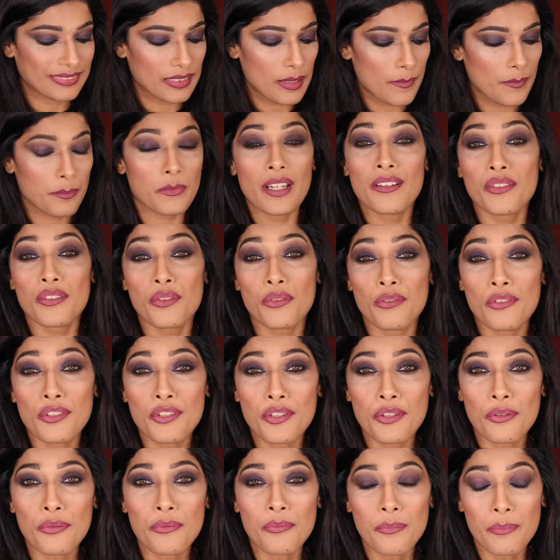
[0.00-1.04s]
Told
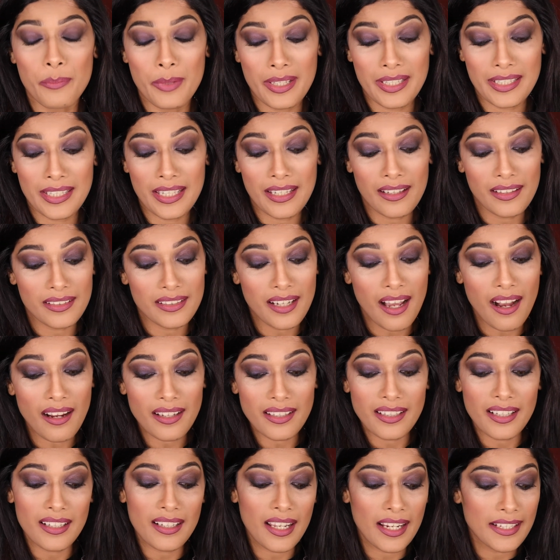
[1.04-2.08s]
you, mixing a dark
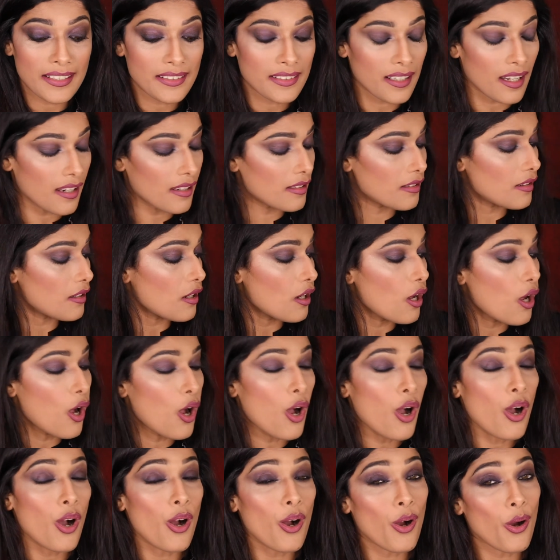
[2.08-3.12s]
and a light color
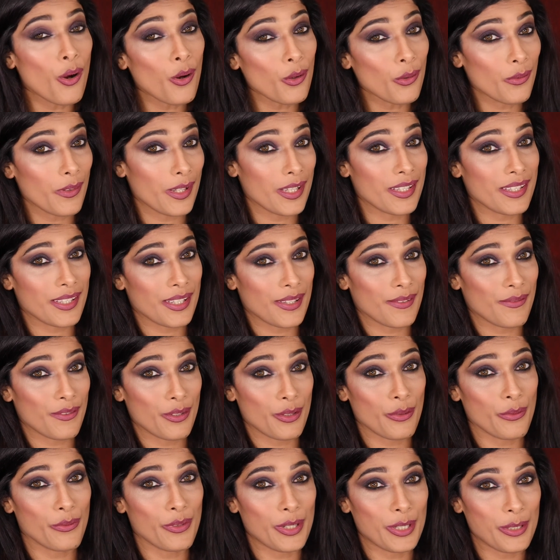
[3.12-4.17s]
always gives
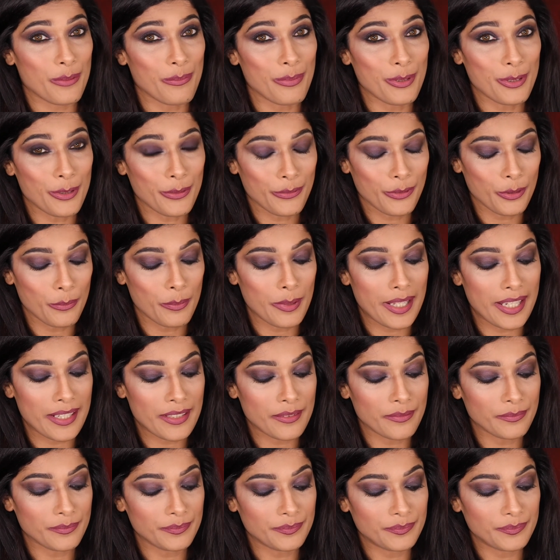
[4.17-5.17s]
you a very beautiful blend.